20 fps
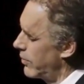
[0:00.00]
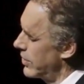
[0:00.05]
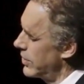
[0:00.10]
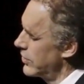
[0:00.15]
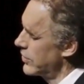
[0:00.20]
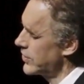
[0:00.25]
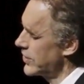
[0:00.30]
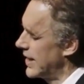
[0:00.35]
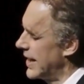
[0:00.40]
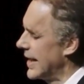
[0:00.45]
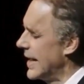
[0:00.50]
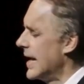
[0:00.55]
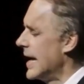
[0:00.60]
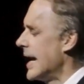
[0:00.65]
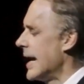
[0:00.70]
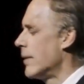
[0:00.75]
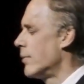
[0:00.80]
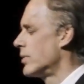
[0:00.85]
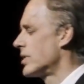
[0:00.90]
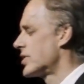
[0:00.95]
would you say?
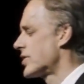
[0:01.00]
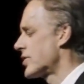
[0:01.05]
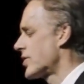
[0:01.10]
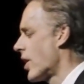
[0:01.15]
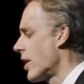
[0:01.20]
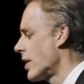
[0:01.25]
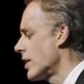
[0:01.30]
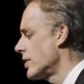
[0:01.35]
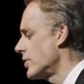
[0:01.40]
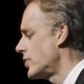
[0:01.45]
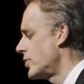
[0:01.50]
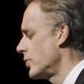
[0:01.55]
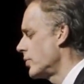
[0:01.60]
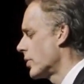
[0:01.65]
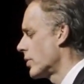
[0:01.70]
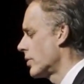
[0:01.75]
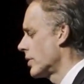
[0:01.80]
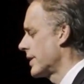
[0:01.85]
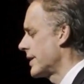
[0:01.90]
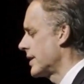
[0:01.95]
It was started too
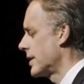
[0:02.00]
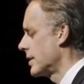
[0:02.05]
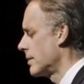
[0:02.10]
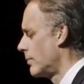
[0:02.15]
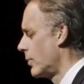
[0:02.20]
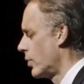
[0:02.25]
early in the